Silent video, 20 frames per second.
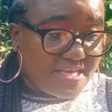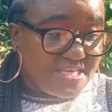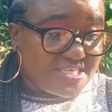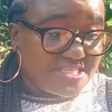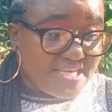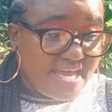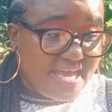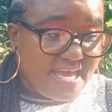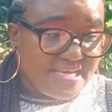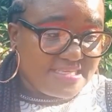
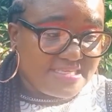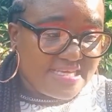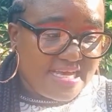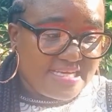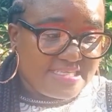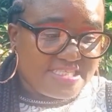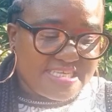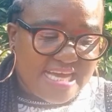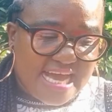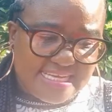
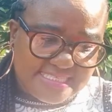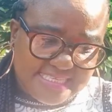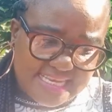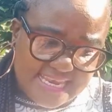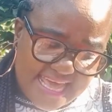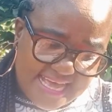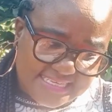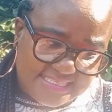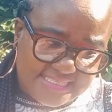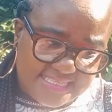JSS, just
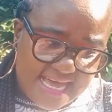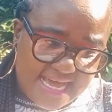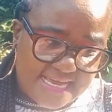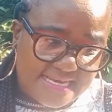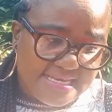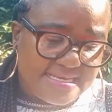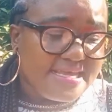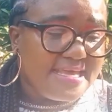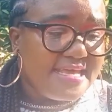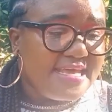less
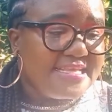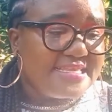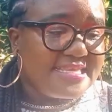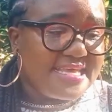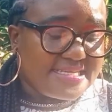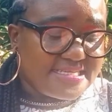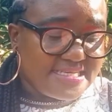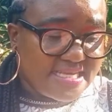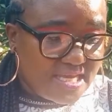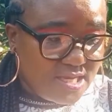than
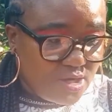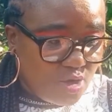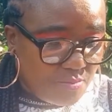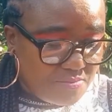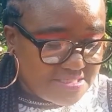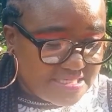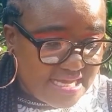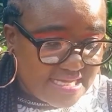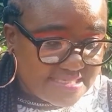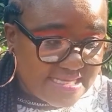30
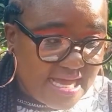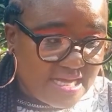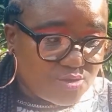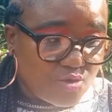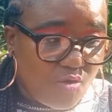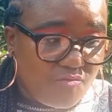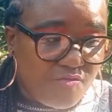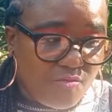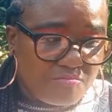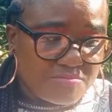kilometers out
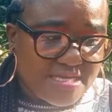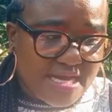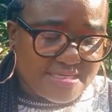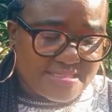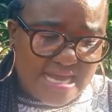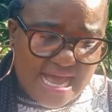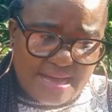of Umtata.